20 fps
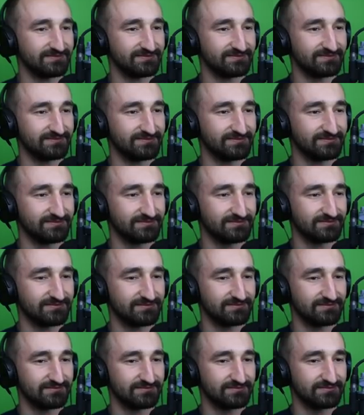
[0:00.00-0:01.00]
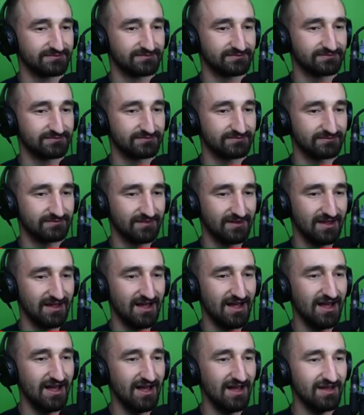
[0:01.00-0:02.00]
Hey, Jerome.
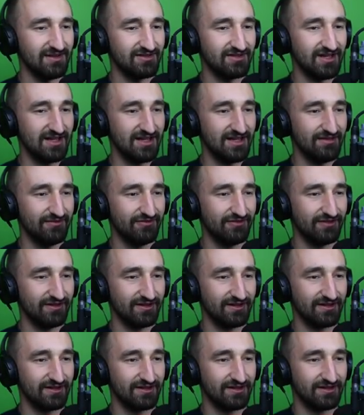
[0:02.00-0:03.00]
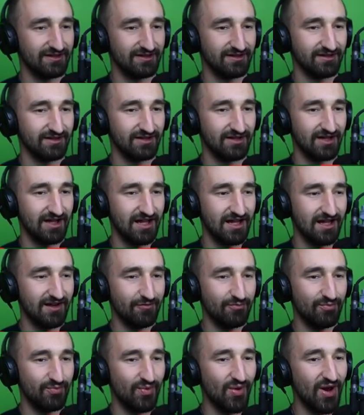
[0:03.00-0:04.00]
Hi, Steve. I
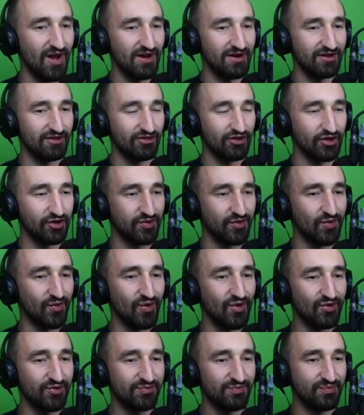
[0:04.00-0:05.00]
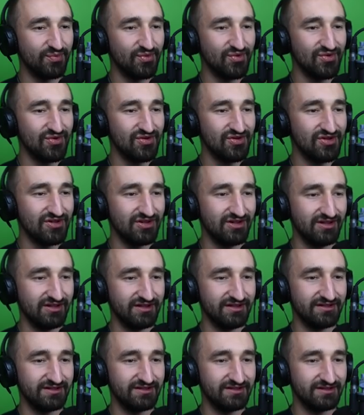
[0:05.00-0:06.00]
have bought the gold
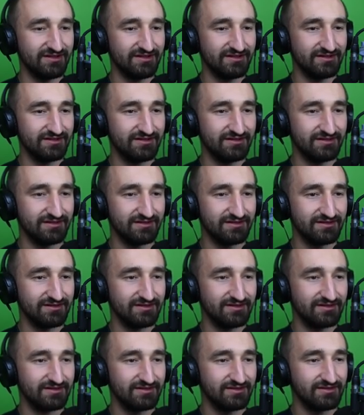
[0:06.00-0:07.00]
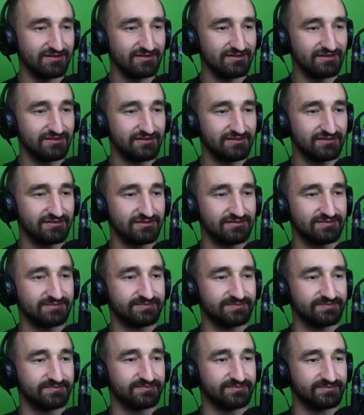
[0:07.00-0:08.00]
bun. You got golden
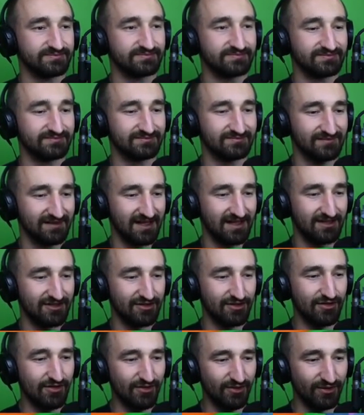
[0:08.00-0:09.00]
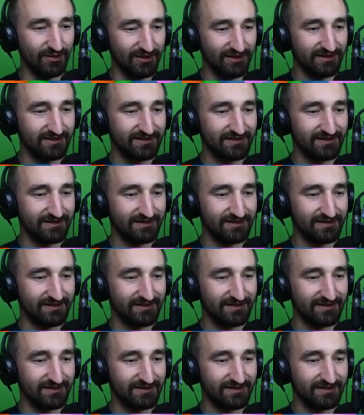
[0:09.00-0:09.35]
buns? I do.